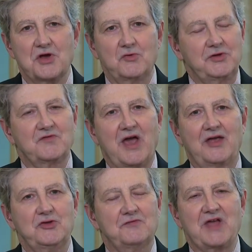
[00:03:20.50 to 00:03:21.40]
so you've
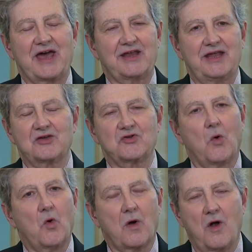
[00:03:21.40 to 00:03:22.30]
got you've got to
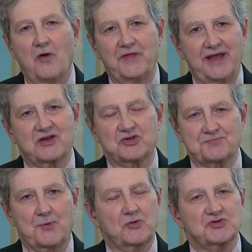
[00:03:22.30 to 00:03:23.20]
ignore all the
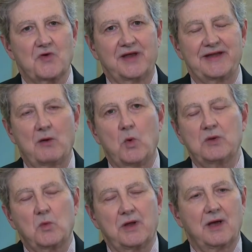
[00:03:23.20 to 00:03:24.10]
experts right now
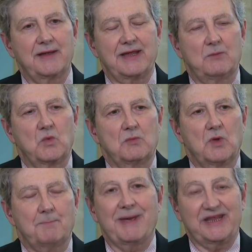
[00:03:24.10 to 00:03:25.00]
we, uh, it,
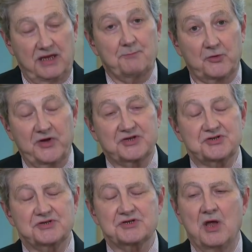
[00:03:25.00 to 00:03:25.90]
making
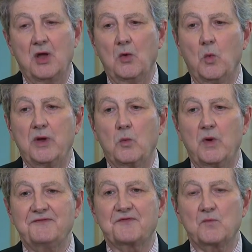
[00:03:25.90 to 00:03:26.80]
predictions.
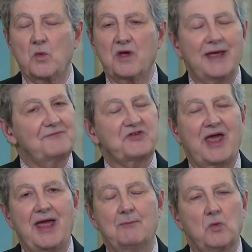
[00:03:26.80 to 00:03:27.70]
We, we'll have
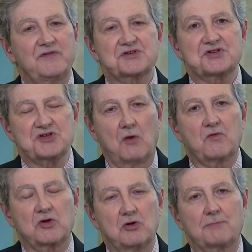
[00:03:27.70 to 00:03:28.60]
time when this is over to